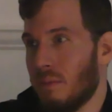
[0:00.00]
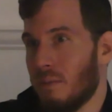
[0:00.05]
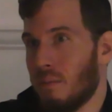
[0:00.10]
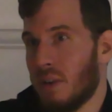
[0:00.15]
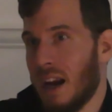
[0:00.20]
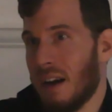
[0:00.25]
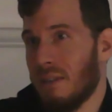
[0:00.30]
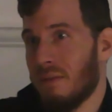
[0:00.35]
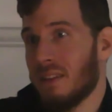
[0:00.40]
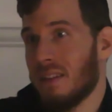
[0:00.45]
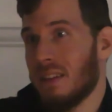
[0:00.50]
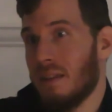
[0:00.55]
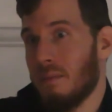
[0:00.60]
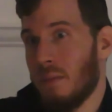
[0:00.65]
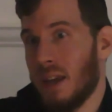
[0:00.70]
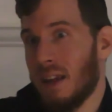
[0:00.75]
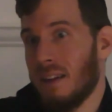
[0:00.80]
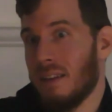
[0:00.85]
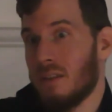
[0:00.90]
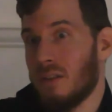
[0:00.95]
Prophecy
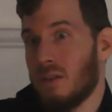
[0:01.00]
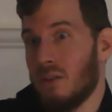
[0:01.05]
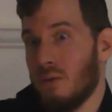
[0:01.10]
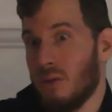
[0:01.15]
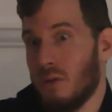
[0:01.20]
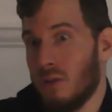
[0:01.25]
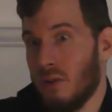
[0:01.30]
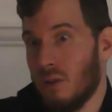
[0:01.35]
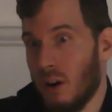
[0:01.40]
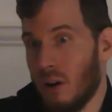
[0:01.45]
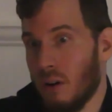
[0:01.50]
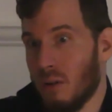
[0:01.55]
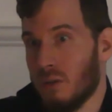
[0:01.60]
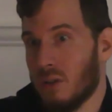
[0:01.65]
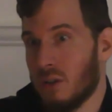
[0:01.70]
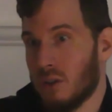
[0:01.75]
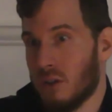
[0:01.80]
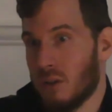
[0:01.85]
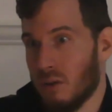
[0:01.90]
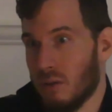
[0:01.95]
means you know
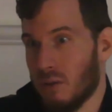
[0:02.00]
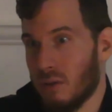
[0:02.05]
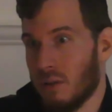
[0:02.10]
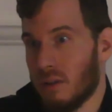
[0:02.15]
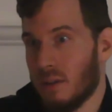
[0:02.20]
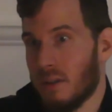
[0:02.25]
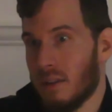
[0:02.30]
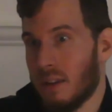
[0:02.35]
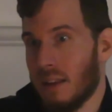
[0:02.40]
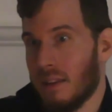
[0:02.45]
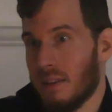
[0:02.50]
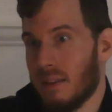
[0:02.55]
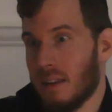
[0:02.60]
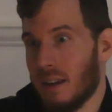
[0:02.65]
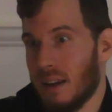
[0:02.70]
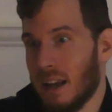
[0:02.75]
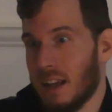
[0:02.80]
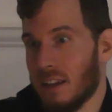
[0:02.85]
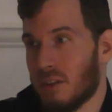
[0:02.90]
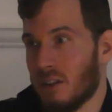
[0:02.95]
the truth. That's the
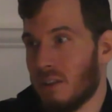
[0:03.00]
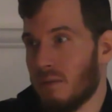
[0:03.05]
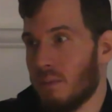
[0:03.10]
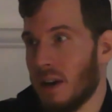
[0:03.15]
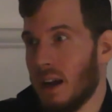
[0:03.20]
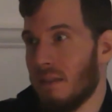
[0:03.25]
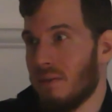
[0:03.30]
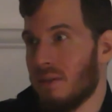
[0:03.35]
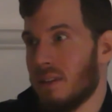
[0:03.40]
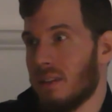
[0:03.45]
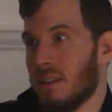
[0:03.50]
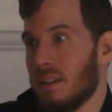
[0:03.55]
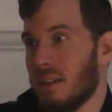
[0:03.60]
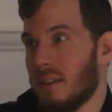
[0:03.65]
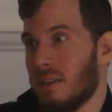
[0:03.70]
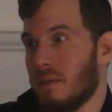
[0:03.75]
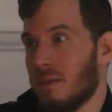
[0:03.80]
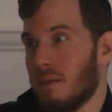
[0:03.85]
nature of prophecy.